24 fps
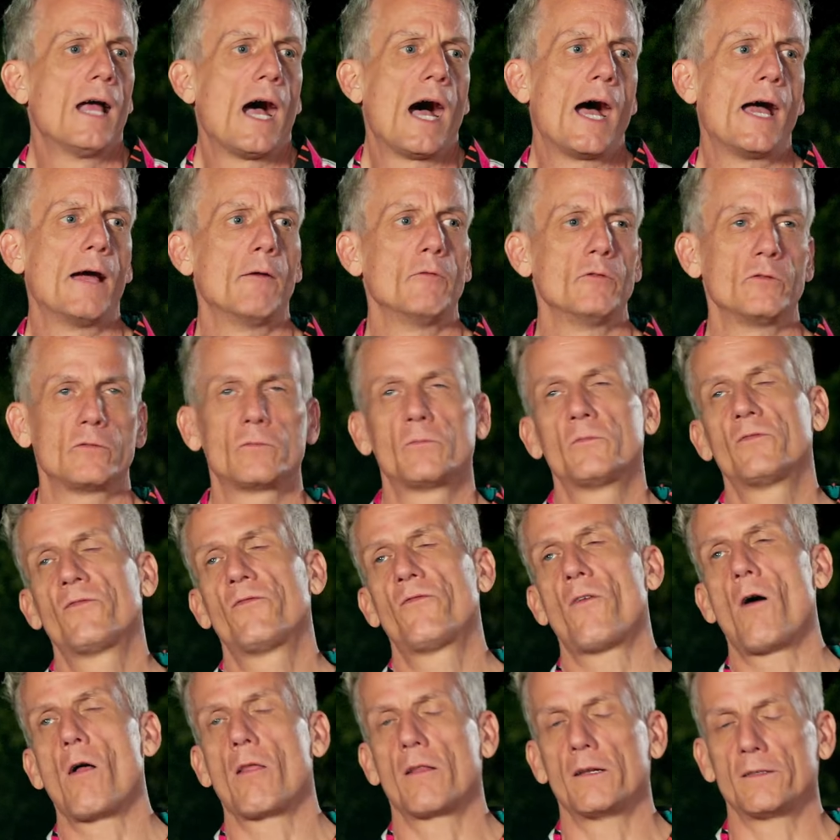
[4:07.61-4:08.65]
I was
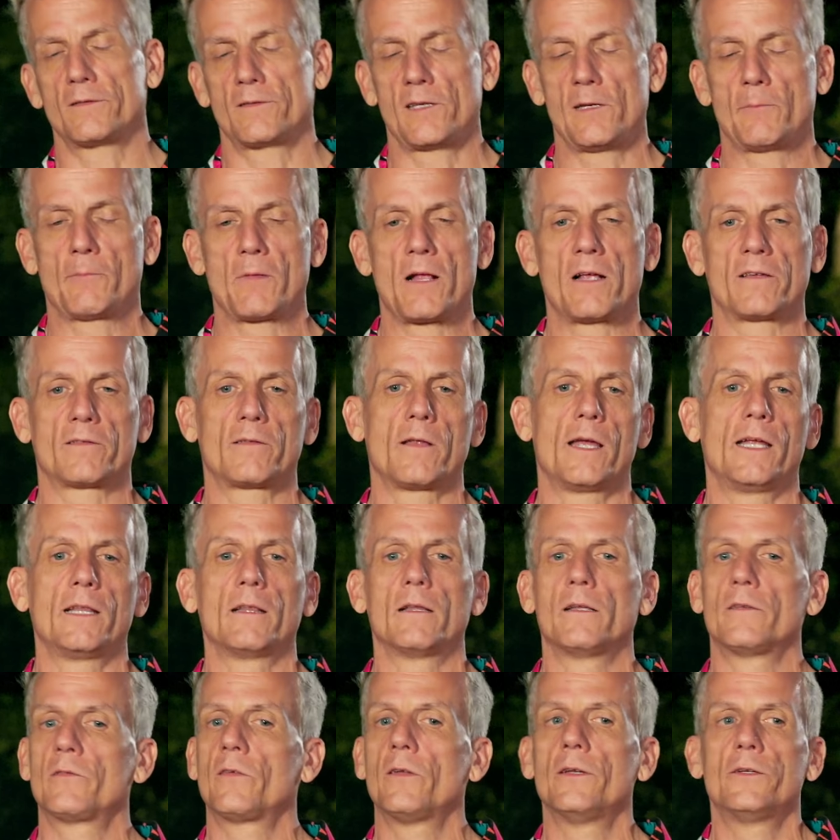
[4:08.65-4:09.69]
falling asleep last night,
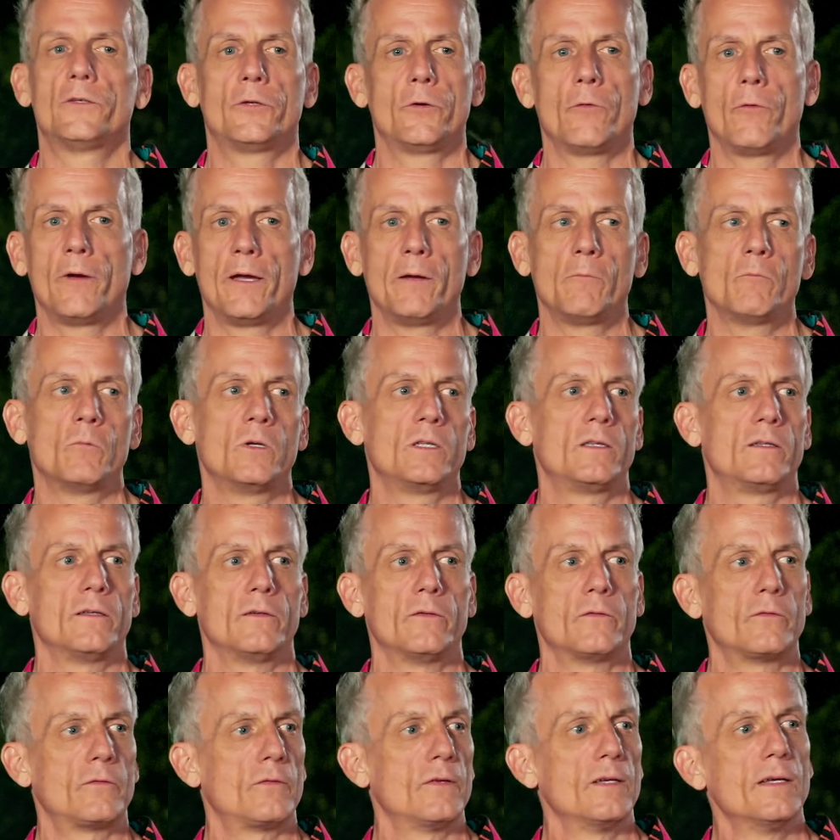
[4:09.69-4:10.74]
listening to him with
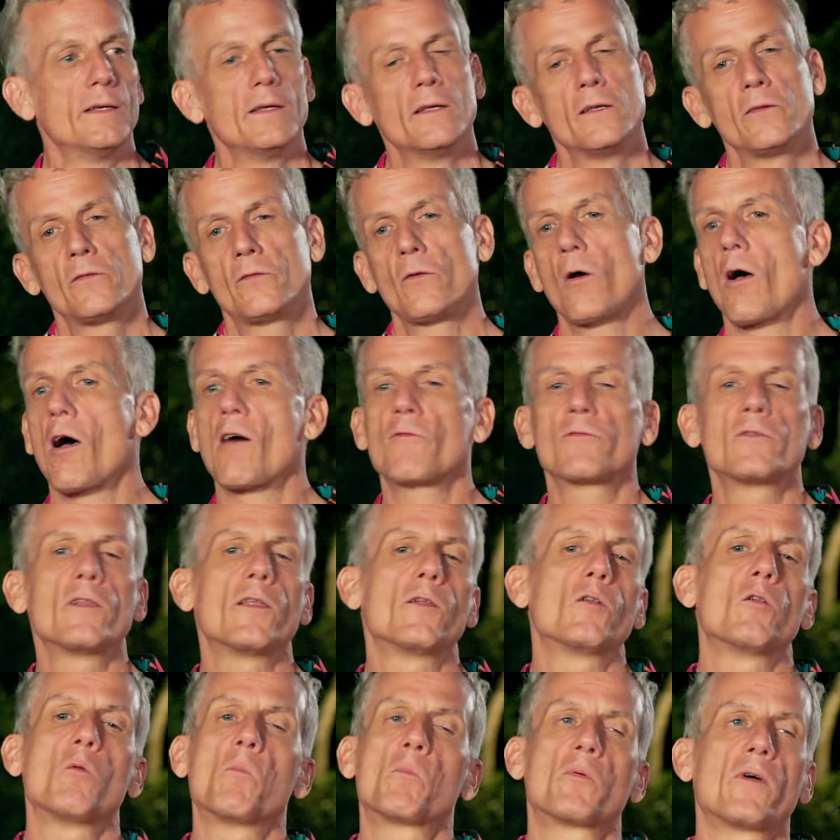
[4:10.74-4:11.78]
this soft
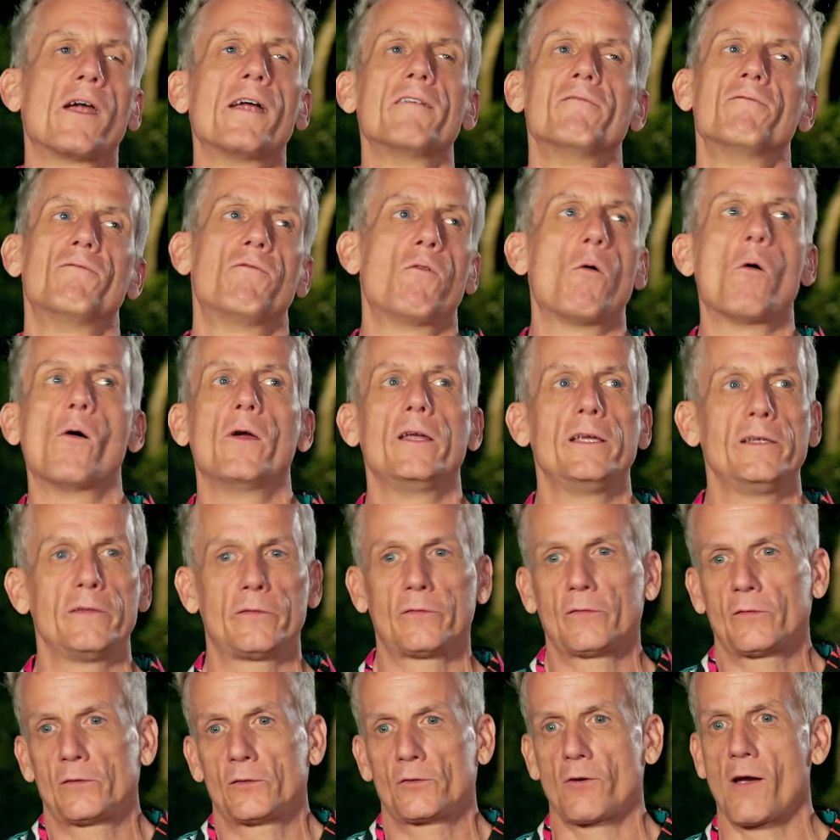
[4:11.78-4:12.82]
little Brett
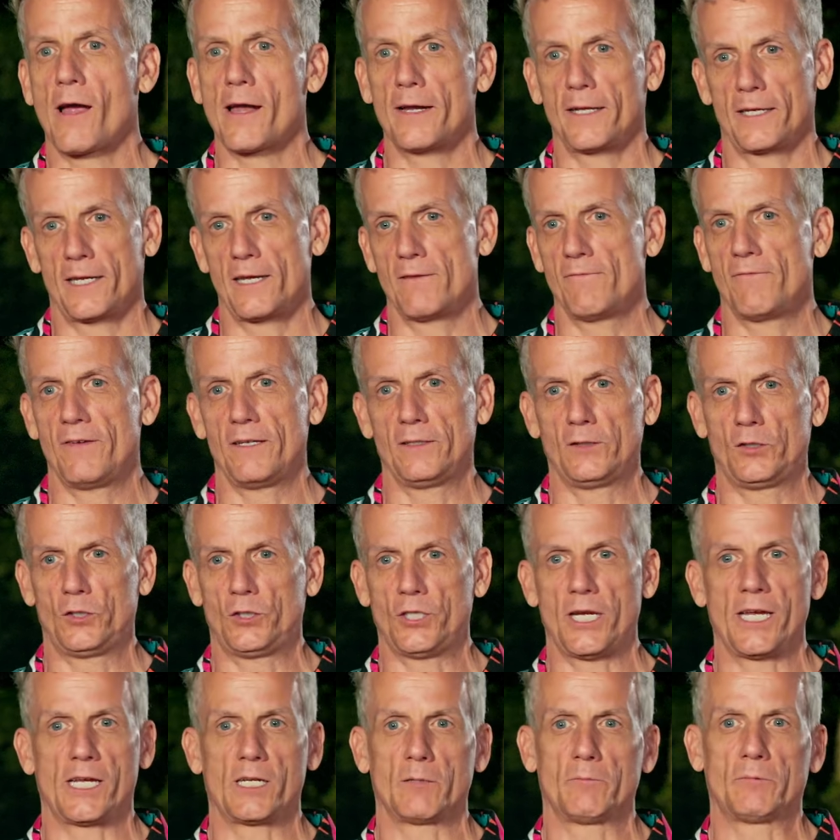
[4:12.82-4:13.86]
voice, try to convince
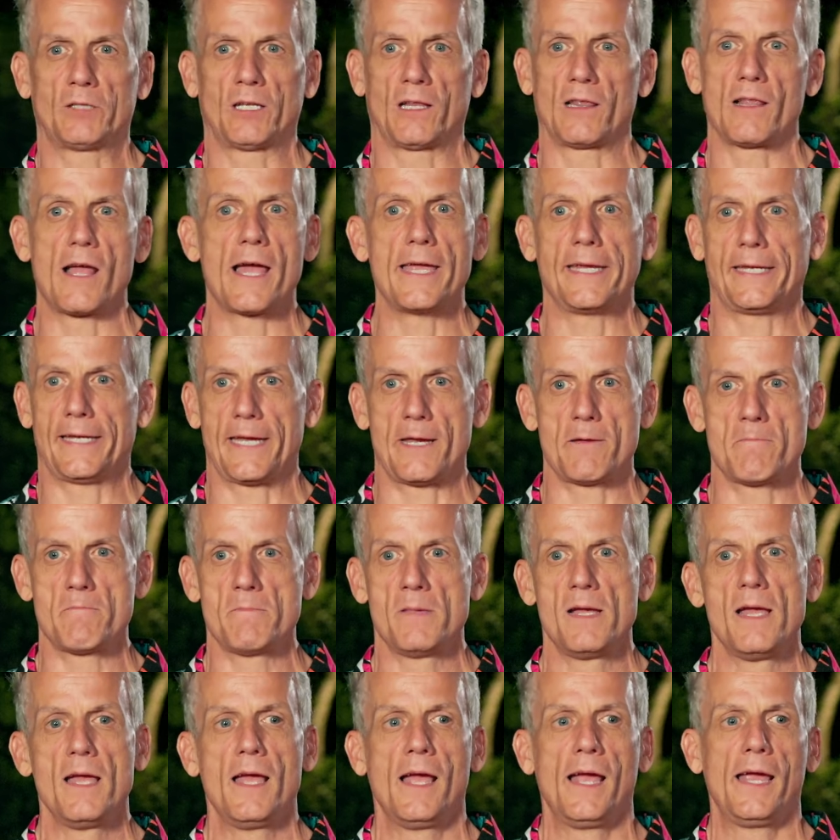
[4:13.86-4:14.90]
Jacob to like him.